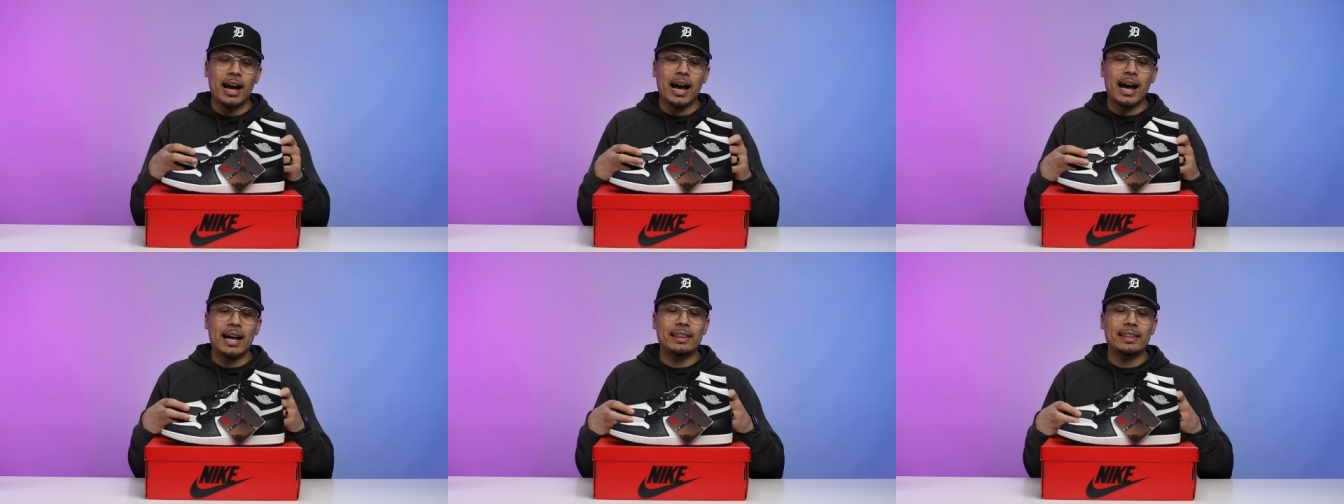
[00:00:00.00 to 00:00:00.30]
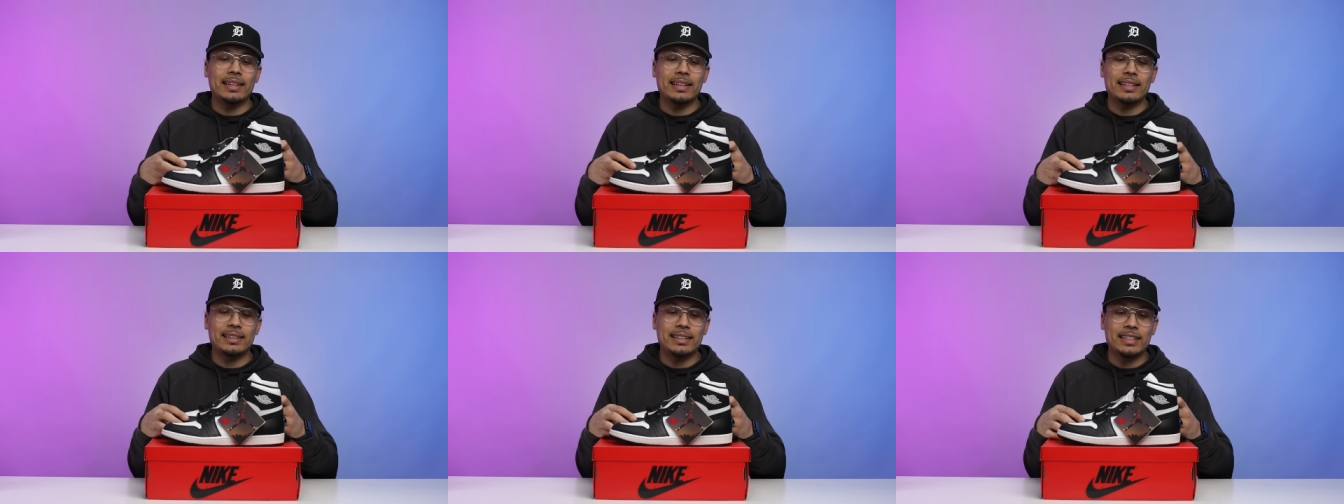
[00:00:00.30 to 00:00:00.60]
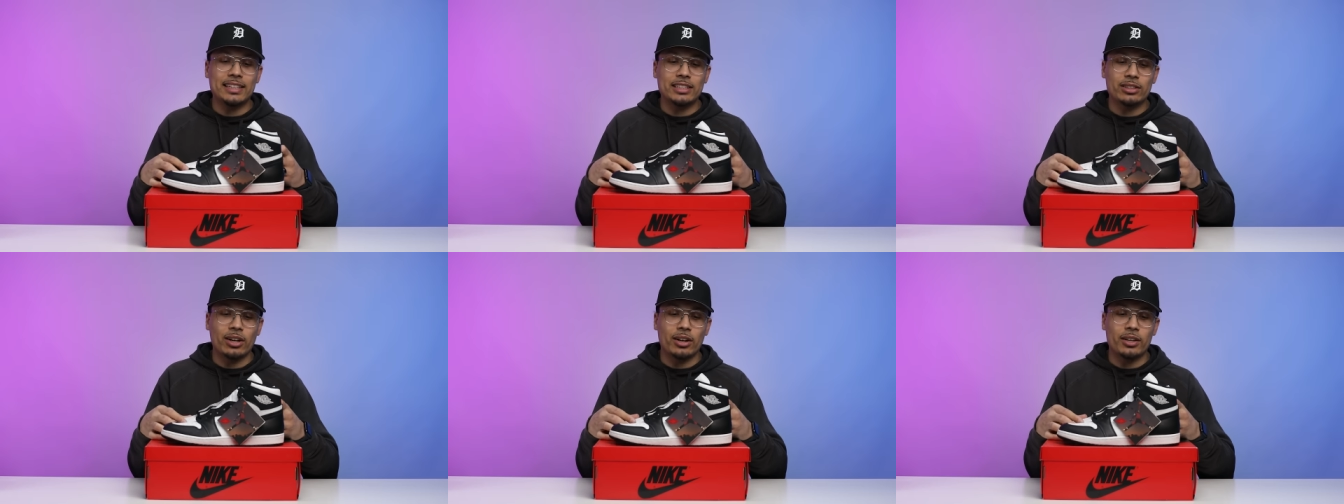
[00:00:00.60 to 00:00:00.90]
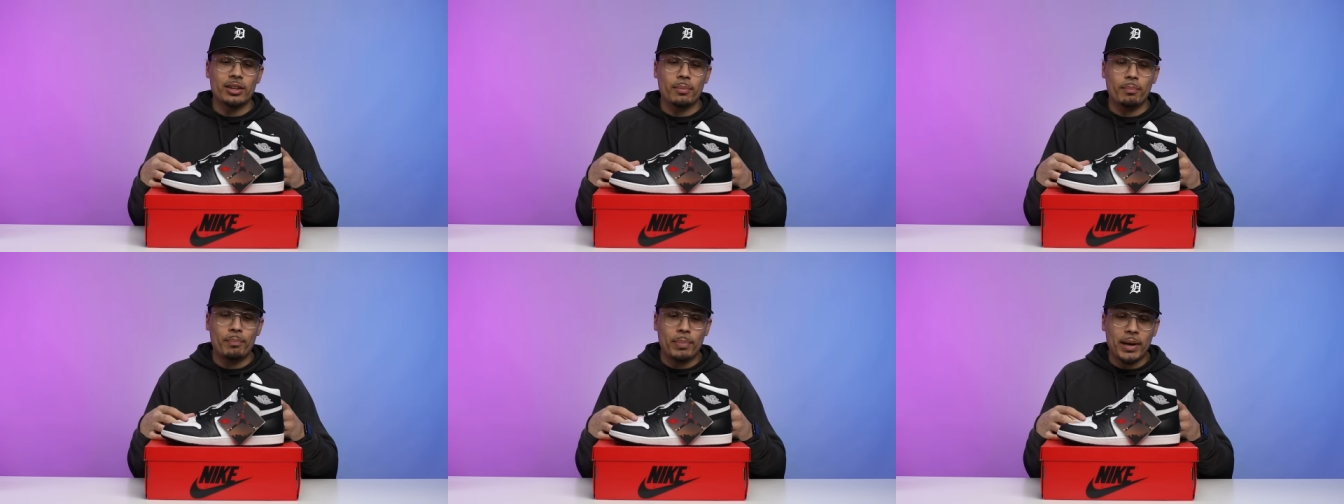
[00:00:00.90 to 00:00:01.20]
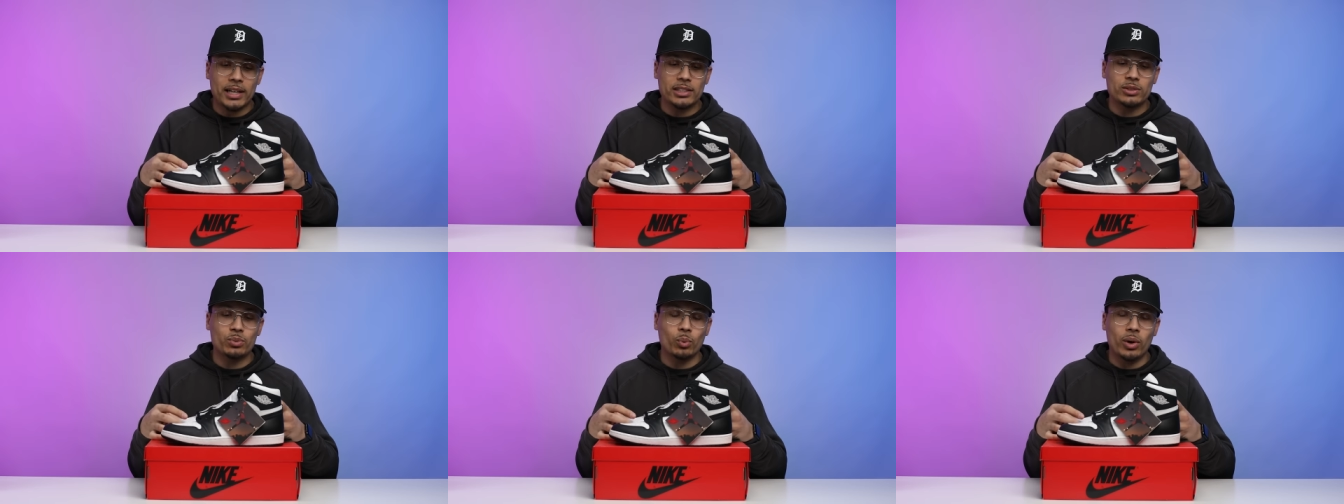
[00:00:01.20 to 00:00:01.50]
I think these are the
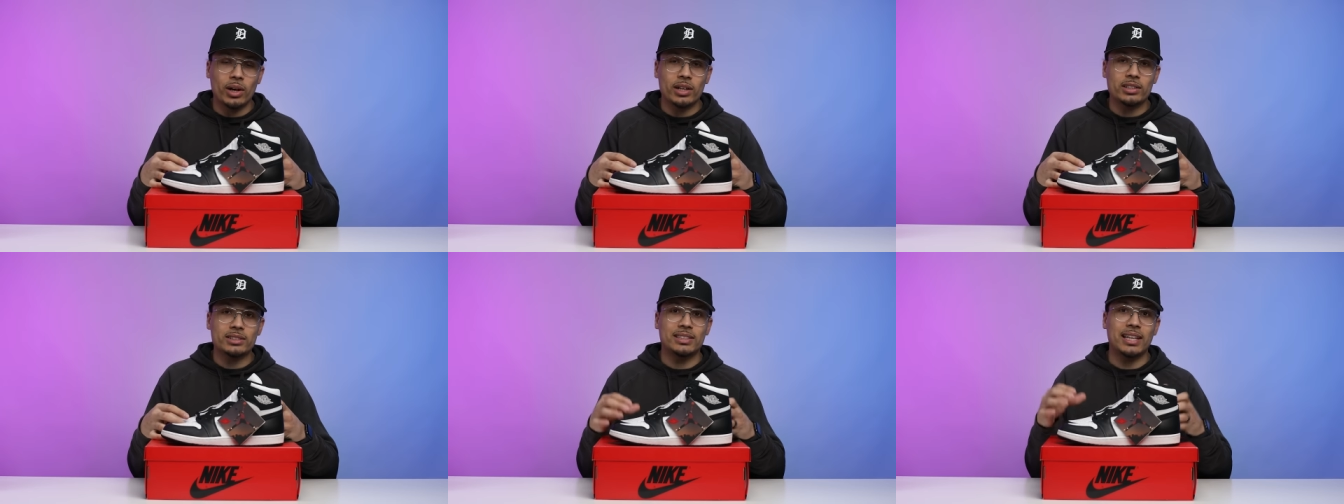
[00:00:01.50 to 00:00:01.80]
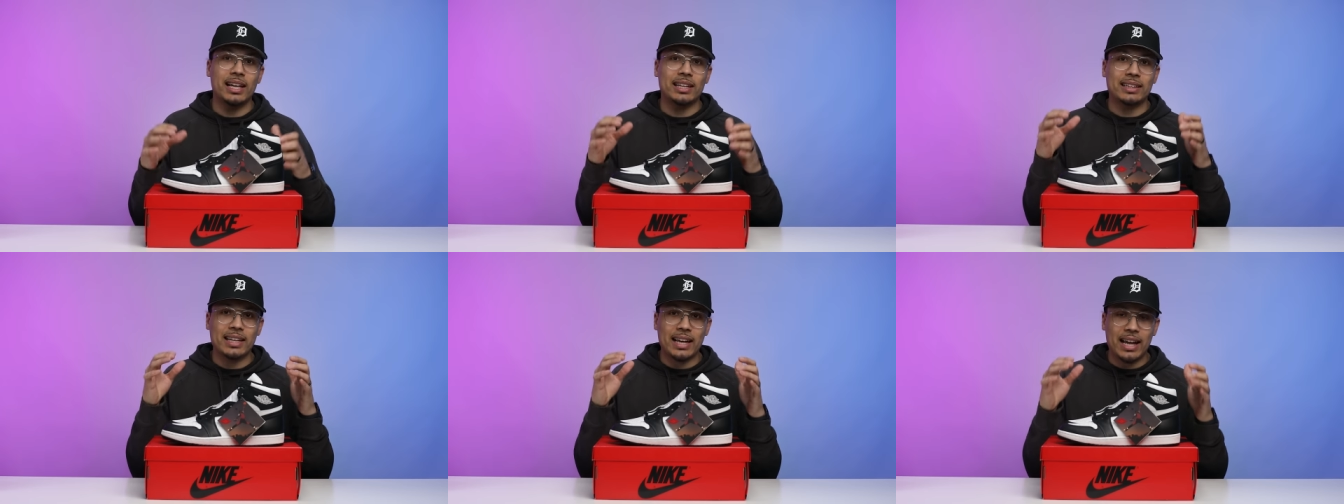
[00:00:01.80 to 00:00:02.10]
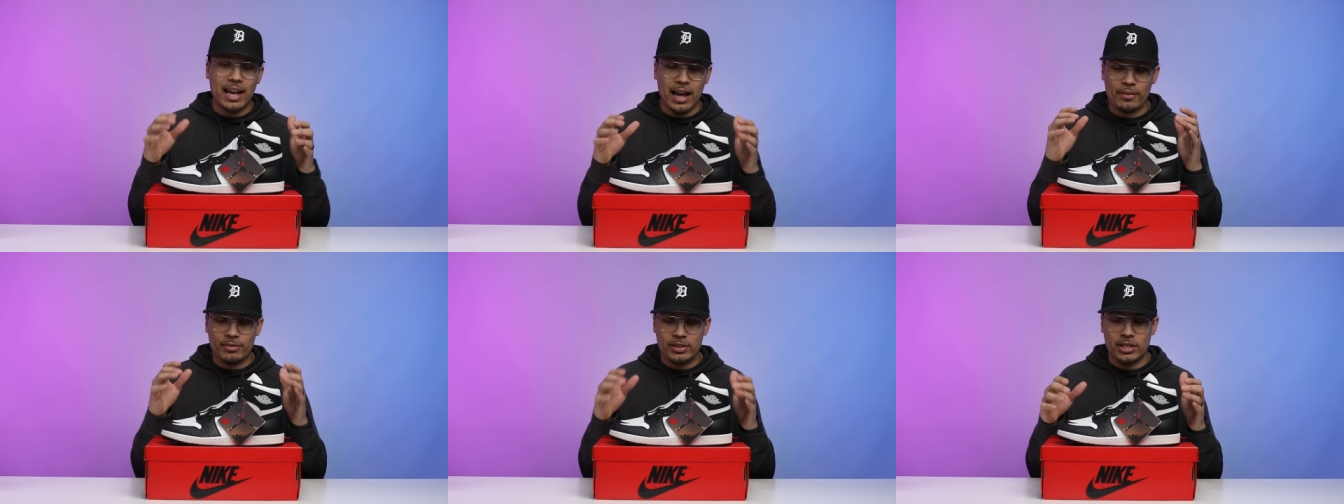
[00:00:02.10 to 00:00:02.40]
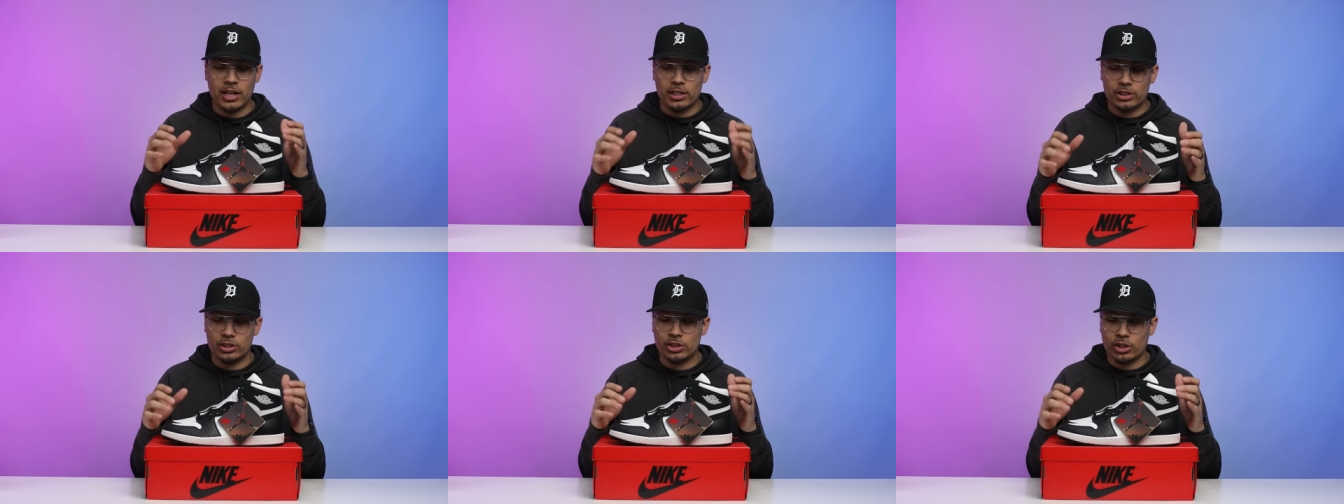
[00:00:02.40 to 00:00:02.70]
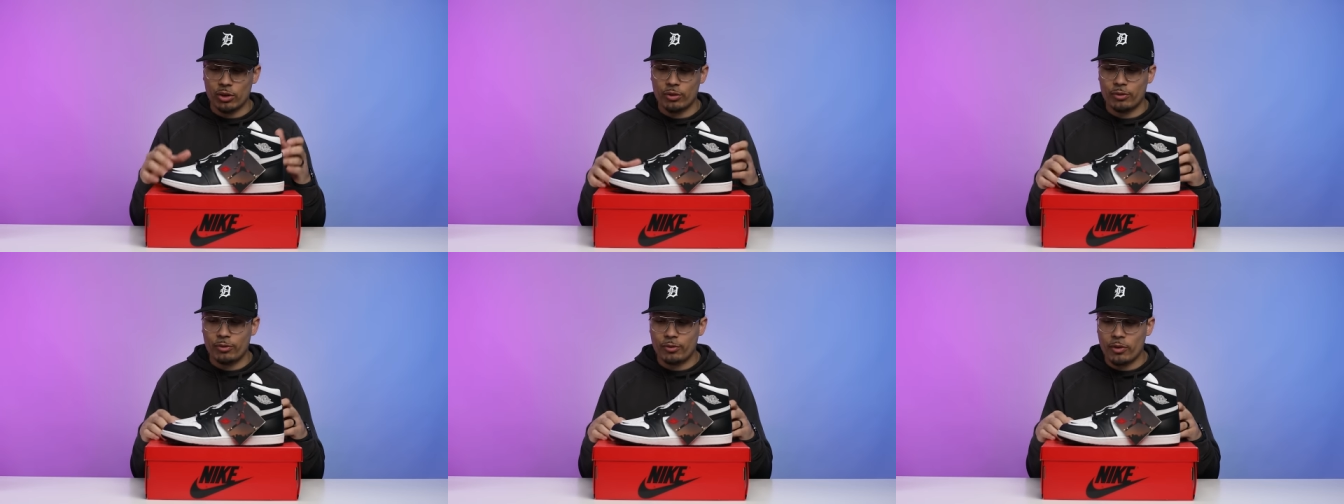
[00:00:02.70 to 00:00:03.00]
best ones that they have done so